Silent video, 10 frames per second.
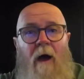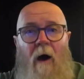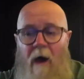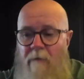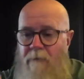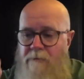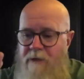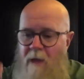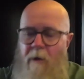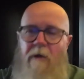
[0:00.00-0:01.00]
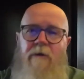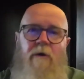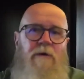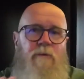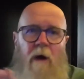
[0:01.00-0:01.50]
Alright, first thing I'm going to
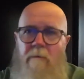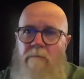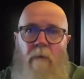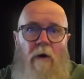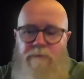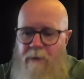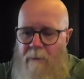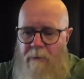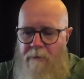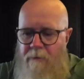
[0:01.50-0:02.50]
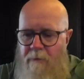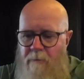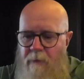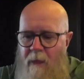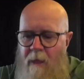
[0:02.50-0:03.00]
do is what most people
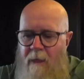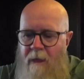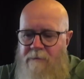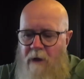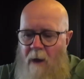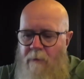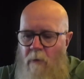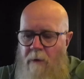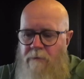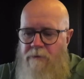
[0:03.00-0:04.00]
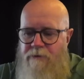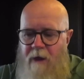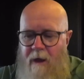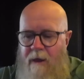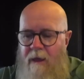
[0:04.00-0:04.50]
do, is I'm going to
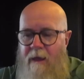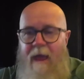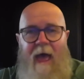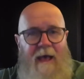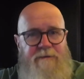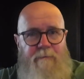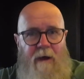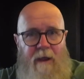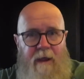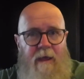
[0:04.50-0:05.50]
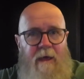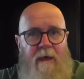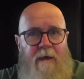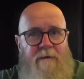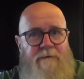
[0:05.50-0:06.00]
check Gas Buddy
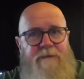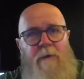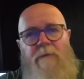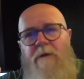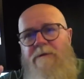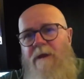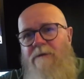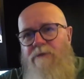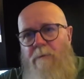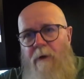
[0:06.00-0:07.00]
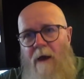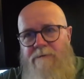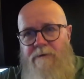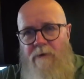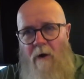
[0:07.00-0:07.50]
to see what the diesel
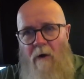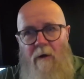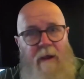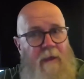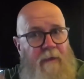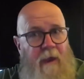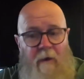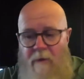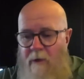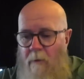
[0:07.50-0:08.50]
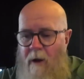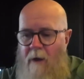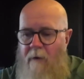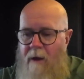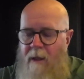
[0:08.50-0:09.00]
prices are in the area that we're
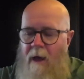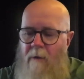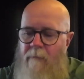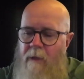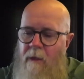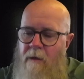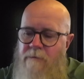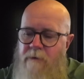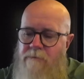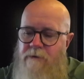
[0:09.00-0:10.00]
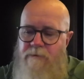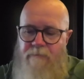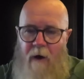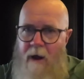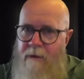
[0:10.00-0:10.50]
at right now. So let's
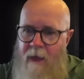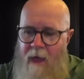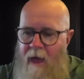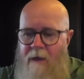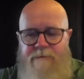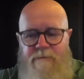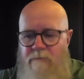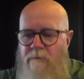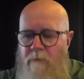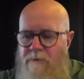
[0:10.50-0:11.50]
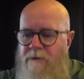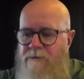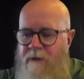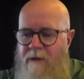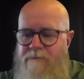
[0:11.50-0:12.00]
just find gas, which is
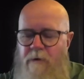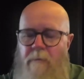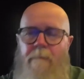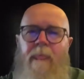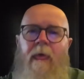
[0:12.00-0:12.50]
diesel.